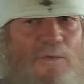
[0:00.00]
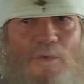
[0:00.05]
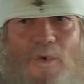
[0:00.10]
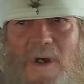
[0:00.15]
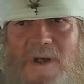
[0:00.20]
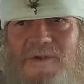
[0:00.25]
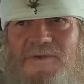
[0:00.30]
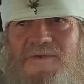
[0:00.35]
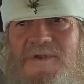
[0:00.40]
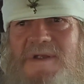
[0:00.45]

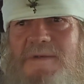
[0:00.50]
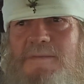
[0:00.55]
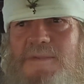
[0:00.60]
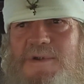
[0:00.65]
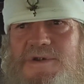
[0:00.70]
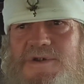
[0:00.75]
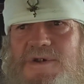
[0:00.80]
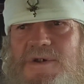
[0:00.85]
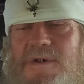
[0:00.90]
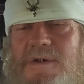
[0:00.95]
wealthy
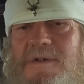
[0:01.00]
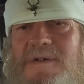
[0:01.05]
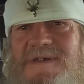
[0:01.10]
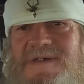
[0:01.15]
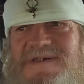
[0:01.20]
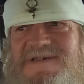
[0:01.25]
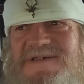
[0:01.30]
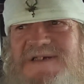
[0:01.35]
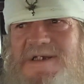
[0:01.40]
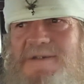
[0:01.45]

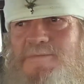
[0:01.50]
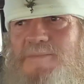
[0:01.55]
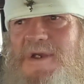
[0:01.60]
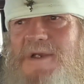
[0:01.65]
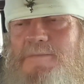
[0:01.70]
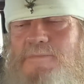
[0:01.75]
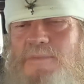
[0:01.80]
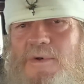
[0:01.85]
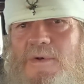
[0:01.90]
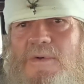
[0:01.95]
materialistic
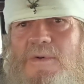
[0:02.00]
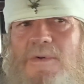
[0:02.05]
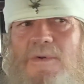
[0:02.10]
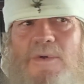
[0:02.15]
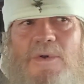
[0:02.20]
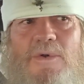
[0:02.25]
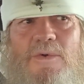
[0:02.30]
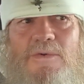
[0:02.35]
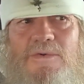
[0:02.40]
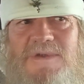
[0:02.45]
people
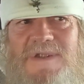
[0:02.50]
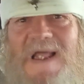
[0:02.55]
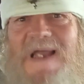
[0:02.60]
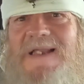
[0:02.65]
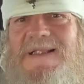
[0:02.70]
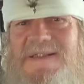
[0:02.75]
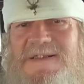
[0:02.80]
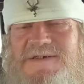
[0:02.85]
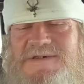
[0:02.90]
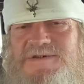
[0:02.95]
who
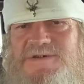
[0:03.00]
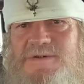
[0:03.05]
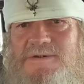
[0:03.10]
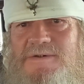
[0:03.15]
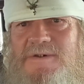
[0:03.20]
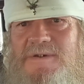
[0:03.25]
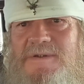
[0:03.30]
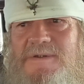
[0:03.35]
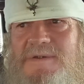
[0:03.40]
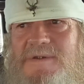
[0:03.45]
like this
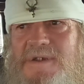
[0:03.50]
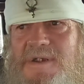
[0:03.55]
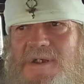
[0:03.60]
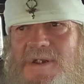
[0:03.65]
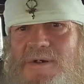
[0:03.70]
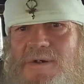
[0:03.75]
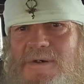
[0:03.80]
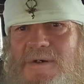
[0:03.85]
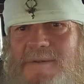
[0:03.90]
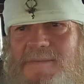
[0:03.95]
earth.
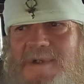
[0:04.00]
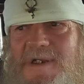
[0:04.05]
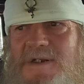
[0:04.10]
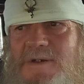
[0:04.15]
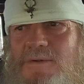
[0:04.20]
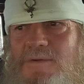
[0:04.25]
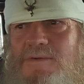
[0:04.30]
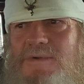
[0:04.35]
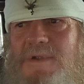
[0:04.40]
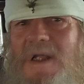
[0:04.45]
You know what I
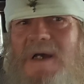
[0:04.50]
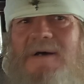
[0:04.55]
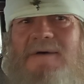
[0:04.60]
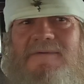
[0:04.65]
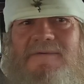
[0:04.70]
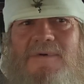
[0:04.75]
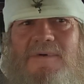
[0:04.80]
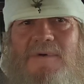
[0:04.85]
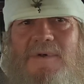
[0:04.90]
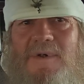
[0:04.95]
mean? Who
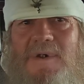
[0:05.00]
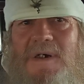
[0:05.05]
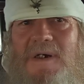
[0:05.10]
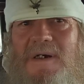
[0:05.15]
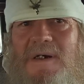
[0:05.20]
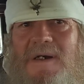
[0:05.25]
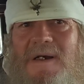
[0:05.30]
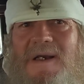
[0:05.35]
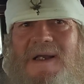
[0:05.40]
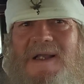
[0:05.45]

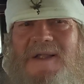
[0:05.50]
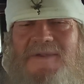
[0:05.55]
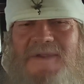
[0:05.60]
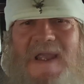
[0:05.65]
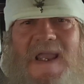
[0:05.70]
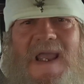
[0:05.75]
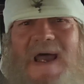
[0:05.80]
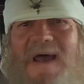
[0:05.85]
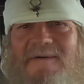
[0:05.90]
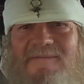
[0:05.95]
love,
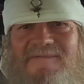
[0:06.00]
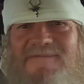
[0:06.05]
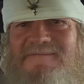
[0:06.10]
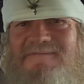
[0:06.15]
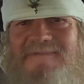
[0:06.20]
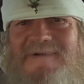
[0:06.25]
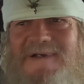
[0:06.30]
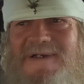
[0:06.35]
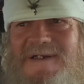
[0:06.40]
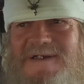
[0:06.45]
they have
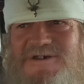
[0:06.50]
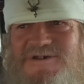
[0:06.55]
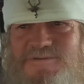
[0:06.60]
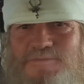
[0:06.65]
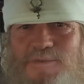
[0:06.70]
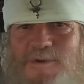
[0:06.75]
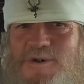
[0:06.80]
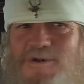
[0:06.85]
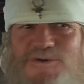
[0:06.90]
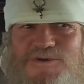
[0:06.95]

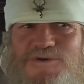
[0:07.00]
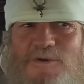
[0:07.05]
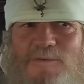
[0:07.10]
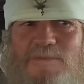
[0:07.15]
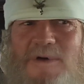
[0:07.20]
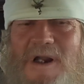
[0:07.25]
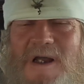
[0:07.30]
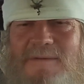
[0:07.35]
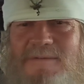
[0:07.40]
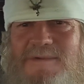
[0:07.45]
spiritual
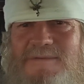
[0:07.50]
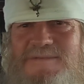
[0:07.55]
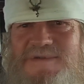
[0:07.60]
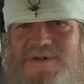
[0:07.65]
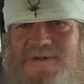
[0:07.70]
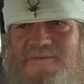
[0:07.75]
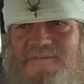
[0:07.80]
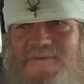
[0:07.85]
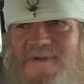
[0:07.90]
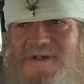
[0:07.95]

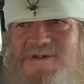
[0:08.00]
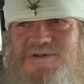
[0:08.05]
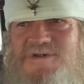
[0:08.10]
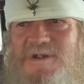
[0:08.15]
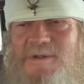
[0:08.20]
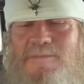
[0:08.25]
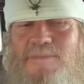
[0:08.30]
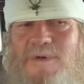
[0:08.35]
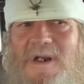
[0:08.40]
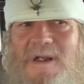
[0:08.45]
problems and
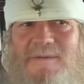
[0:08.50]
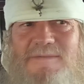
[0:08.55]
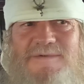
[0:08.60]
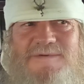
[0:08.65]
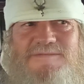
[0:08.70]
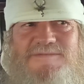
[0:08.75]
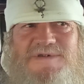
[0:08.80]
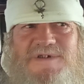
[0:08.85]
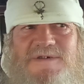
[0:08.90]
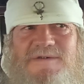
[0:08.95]
fleshly
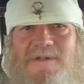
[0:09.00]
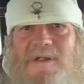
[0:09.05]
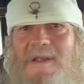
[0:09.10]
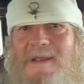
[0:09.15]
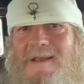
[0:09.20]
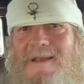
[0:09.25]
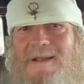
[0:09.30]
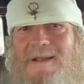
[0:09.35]
problems and